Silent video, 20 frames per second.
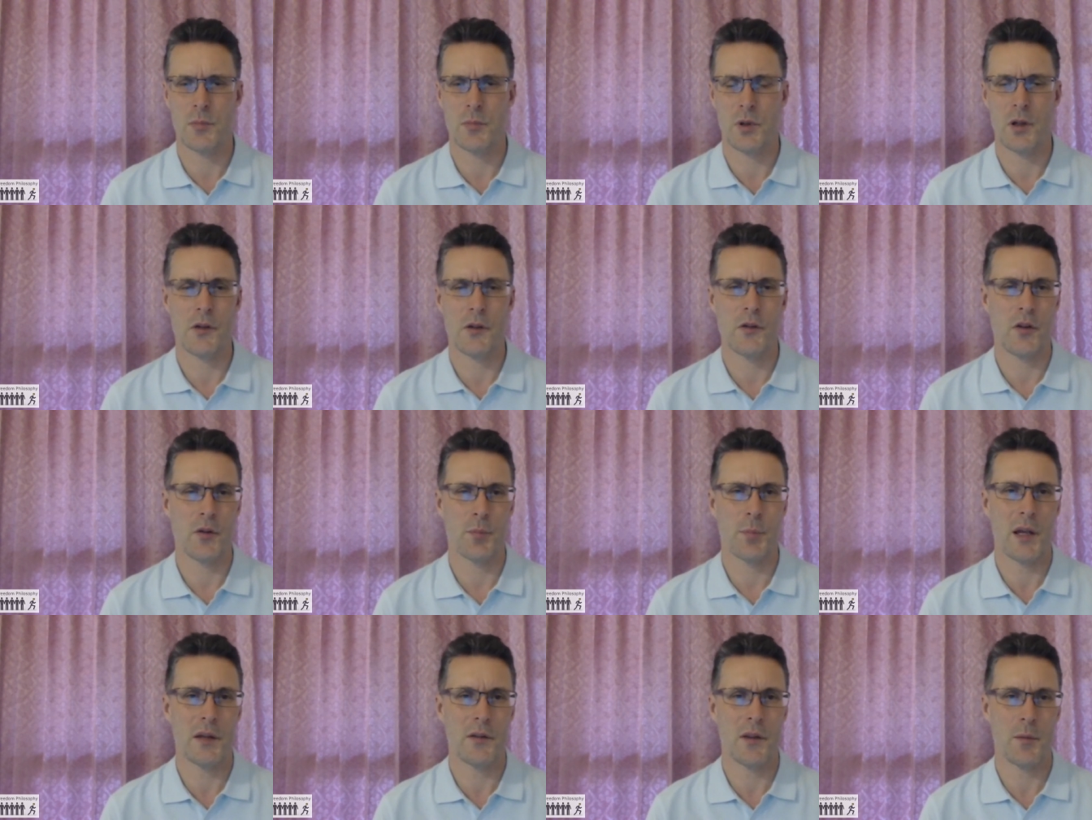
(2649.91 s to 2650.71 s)
But I
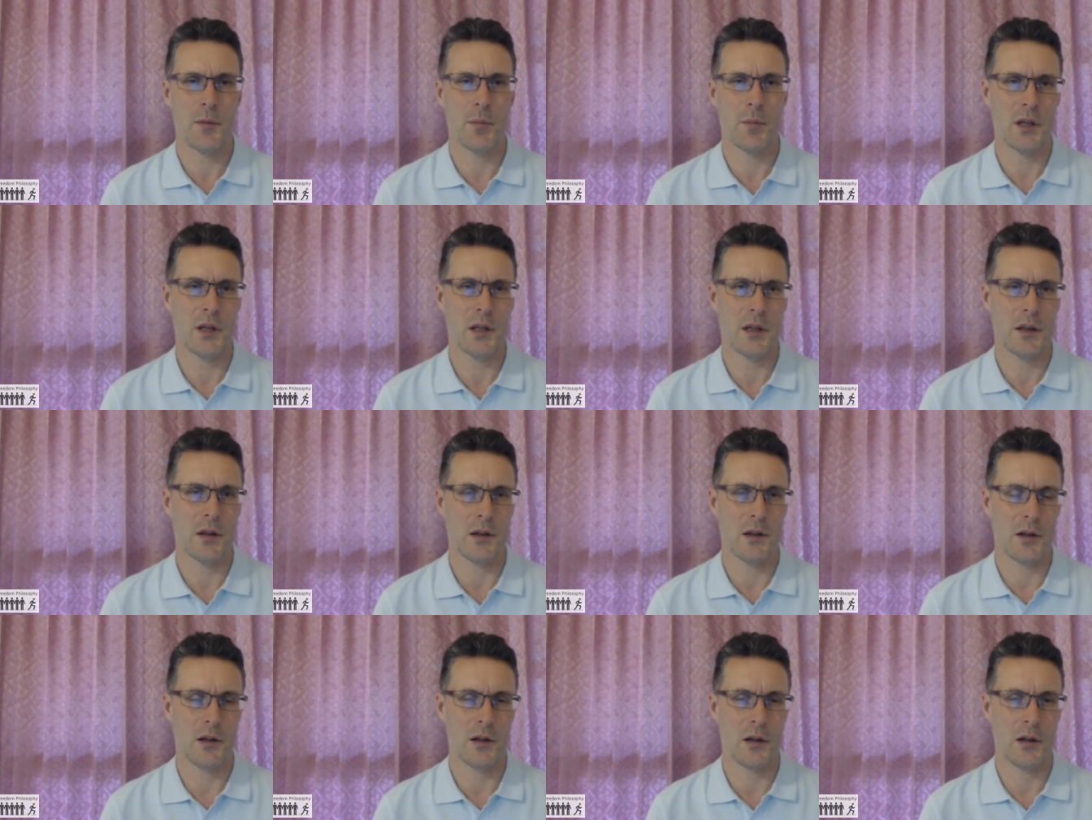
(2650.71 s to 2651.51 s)
suspect they're being
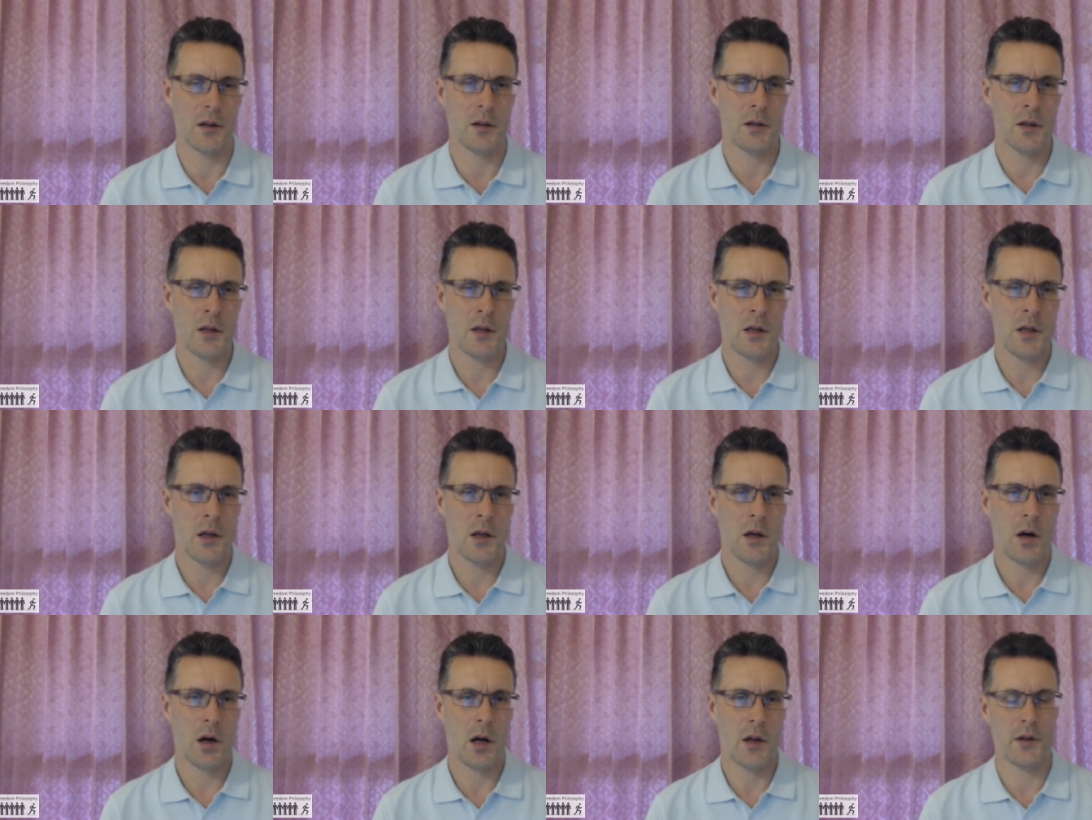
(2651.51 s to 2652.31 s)
uh,
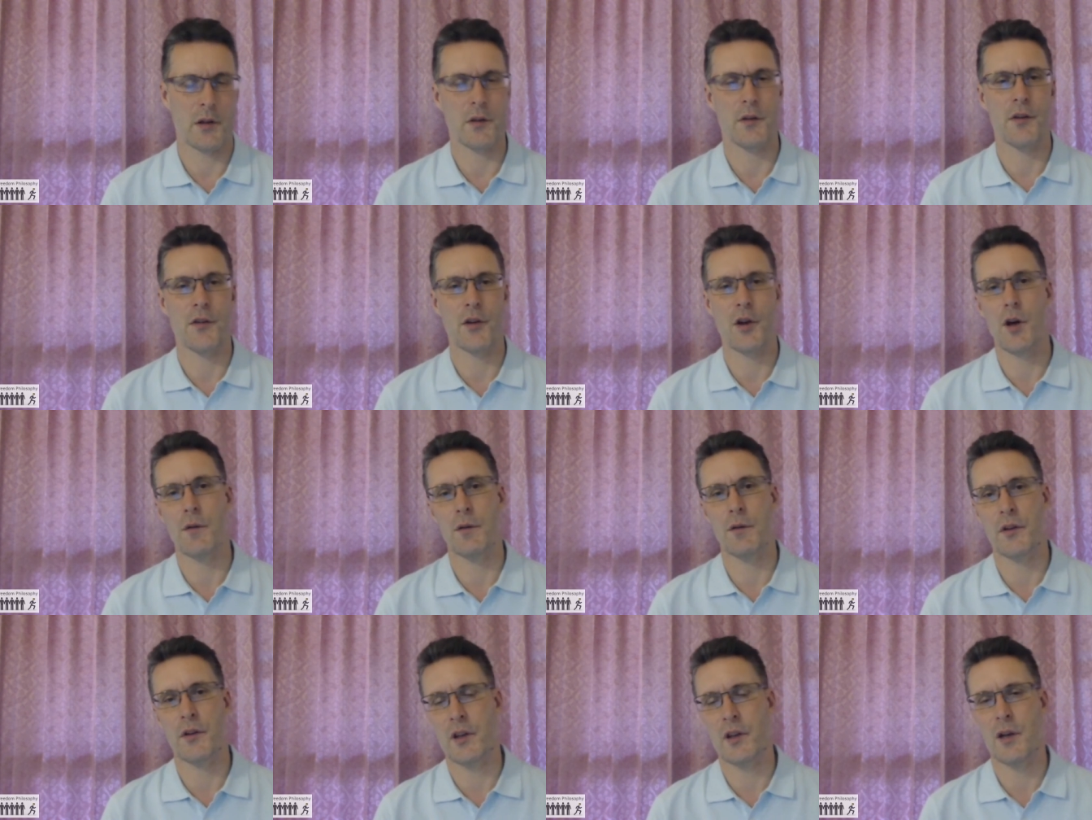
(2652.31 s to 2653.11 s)
either
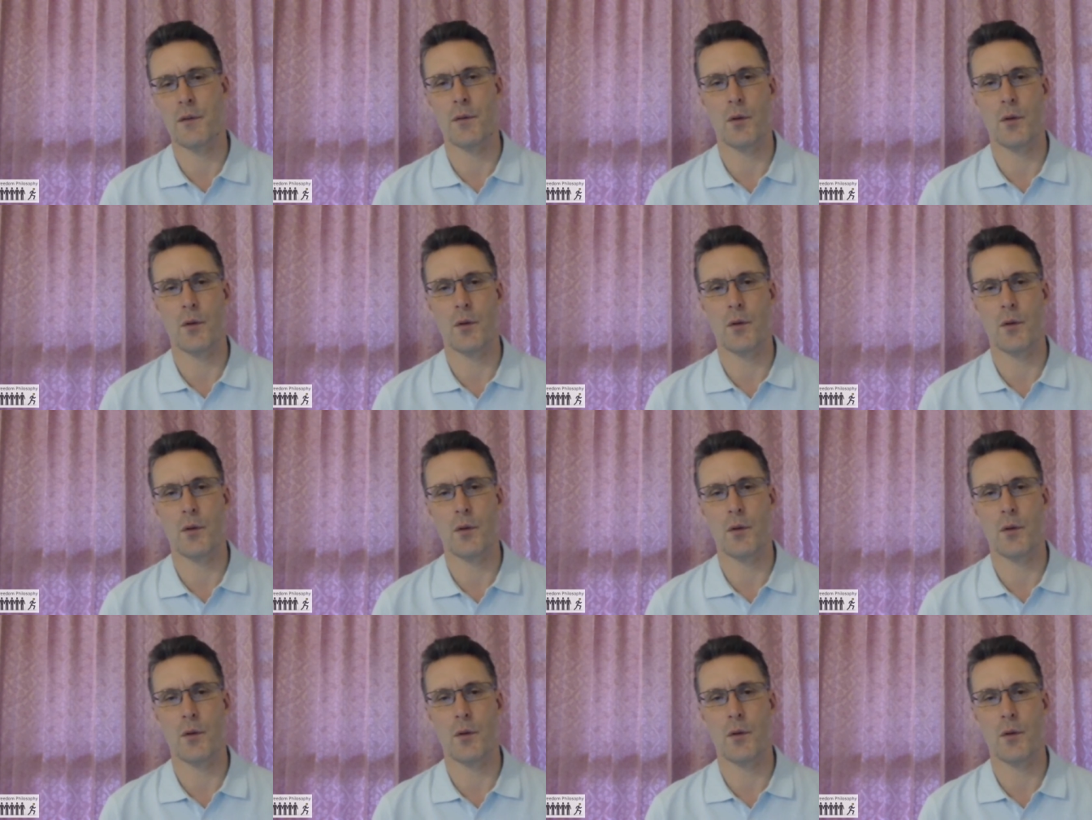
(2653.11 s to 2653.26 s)
conservative